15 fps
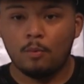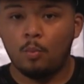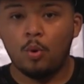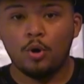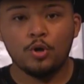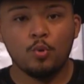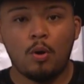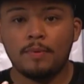
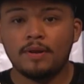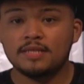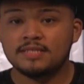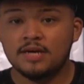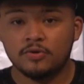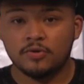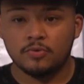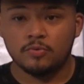What do you want me to
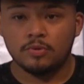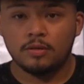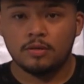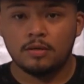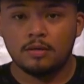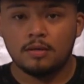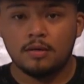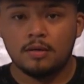tell you?
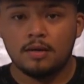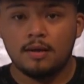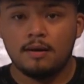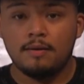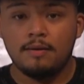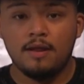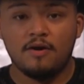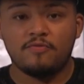
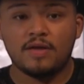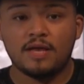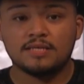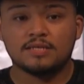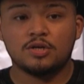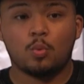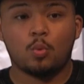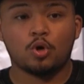Nothing
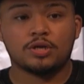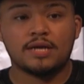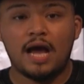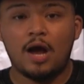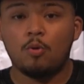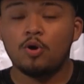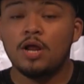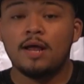is going to work
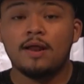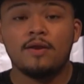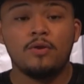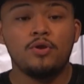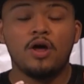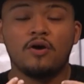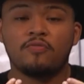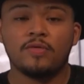out.
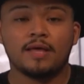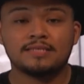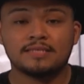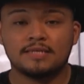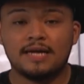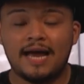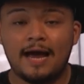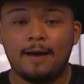Nothing is
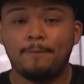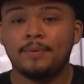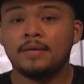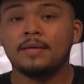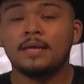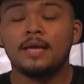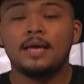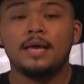going to
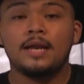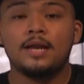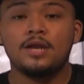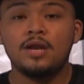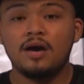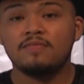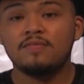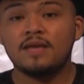happen.
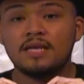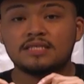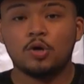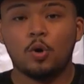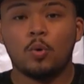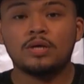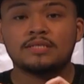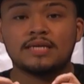Nothing is
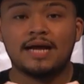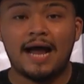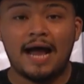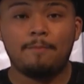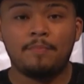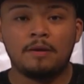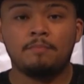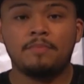going to
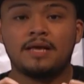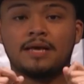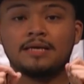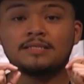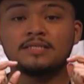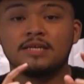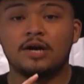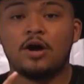happen
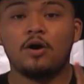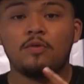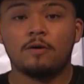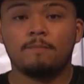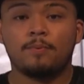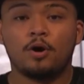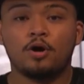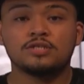because the
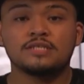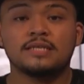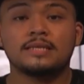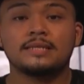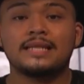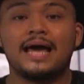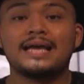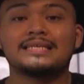other
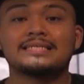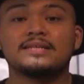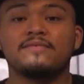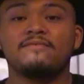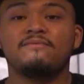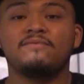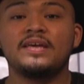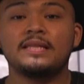person likes the
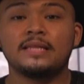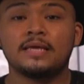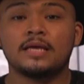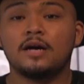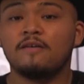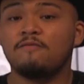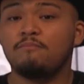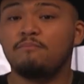
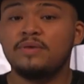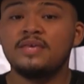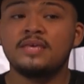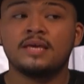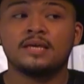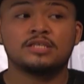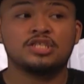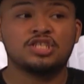feeling of
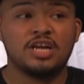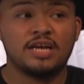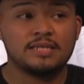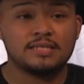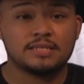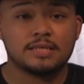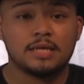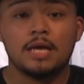being
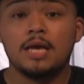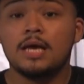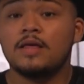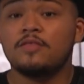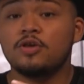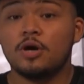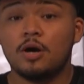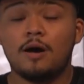chased.
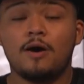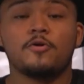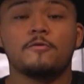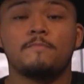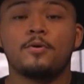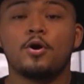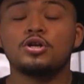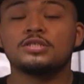The
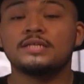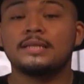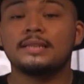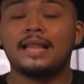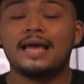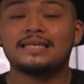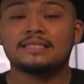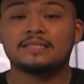other person
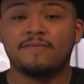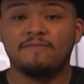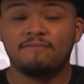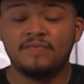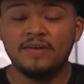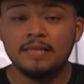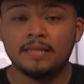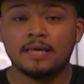likes the
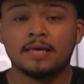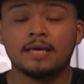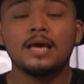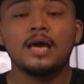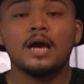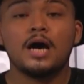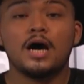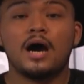feeling
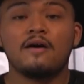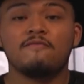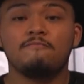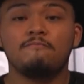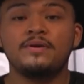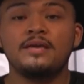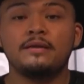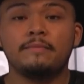
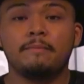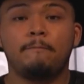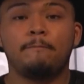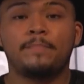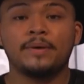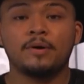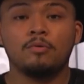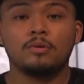of being
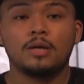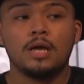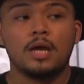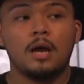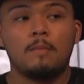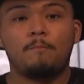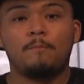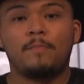built
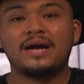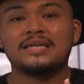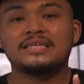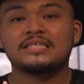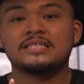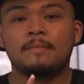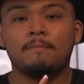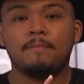by
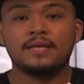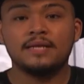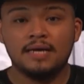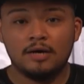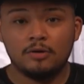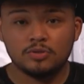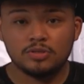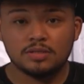somebody
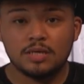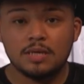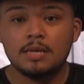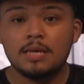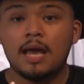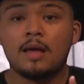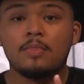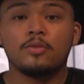else,
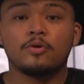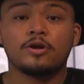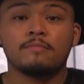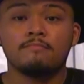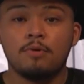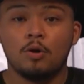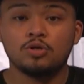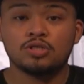and their
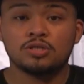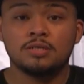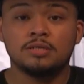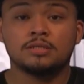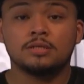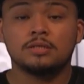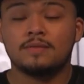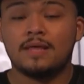
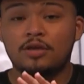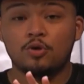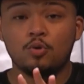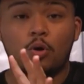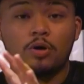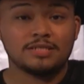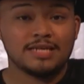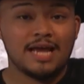emotions that
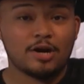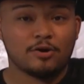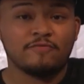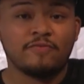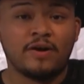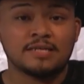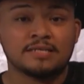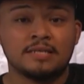you are
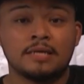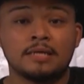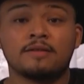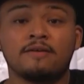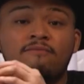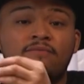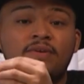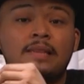sacrificing,
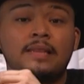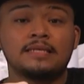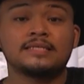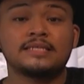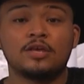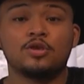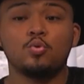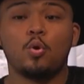the
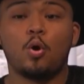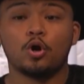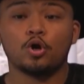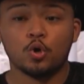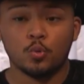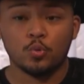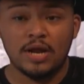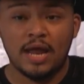feelings that you are
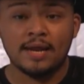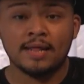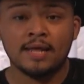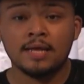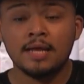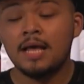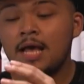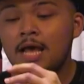
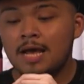creating,